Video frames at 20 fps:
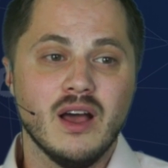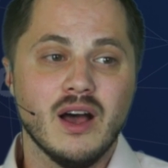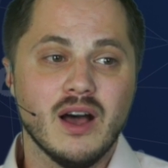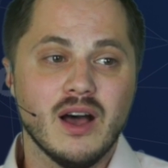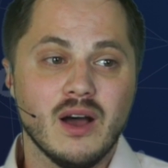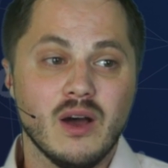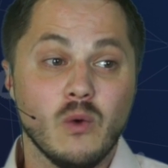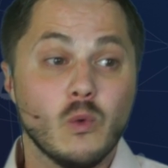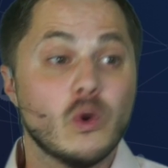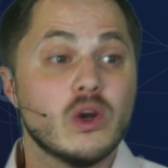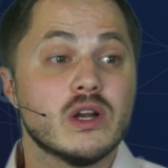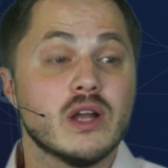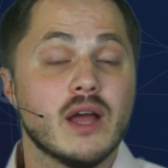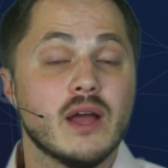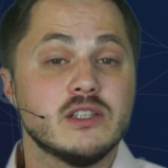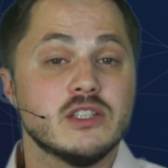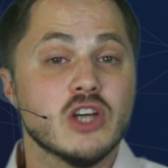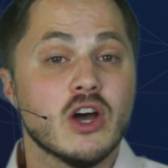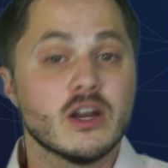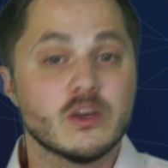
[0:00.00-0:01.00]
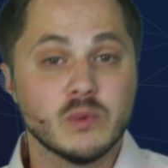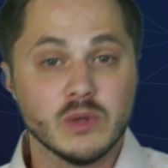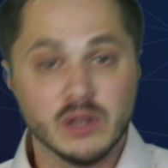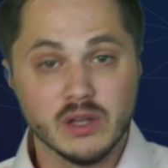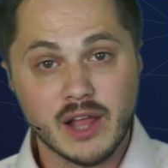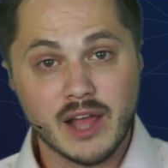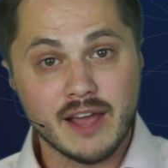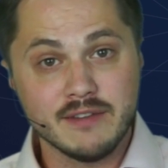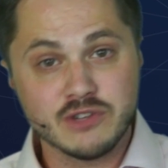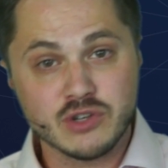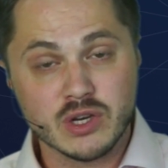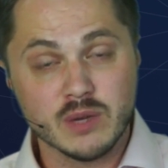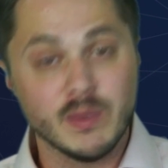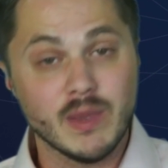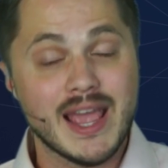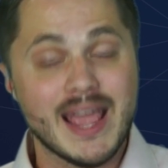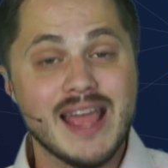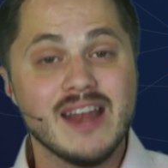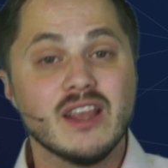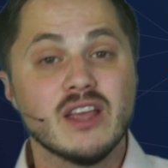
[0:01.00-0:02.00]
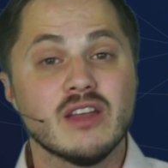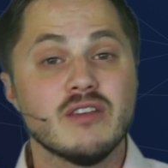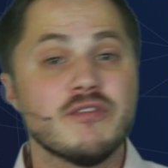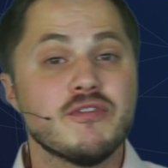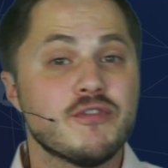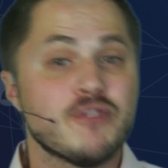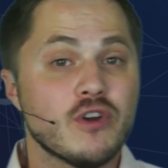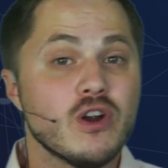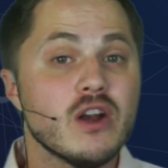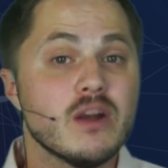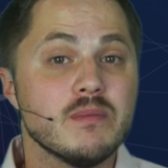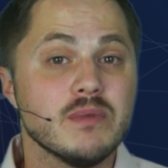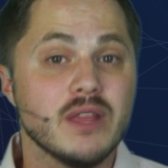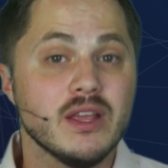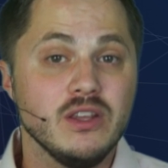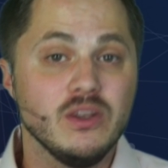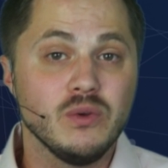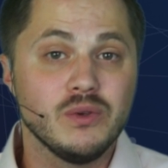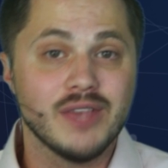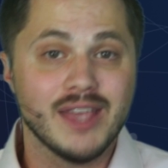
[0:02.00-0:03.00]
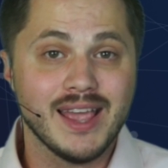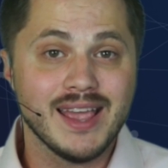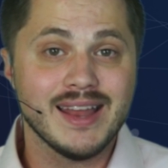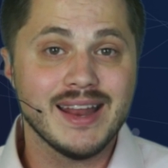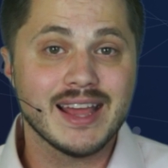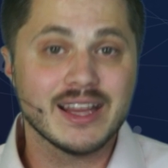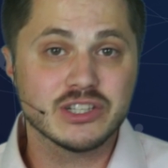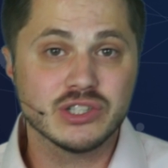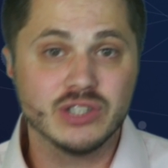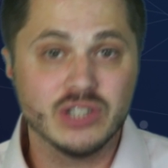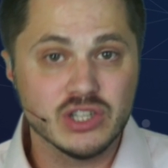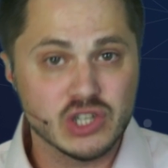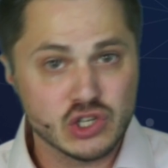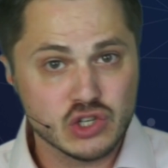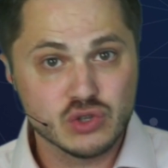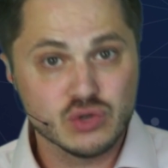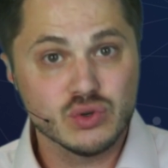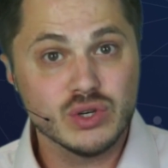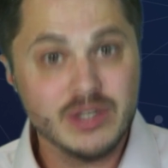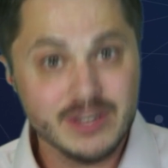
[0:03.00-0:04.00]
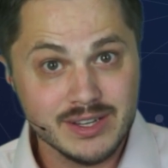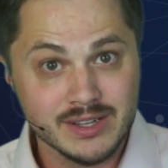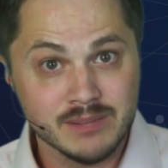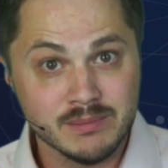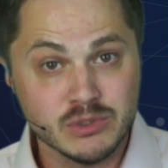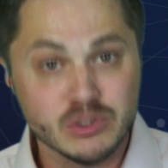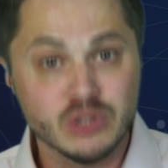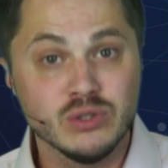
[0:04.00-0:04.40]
I talked with Livestream and confirmed that you can actually stream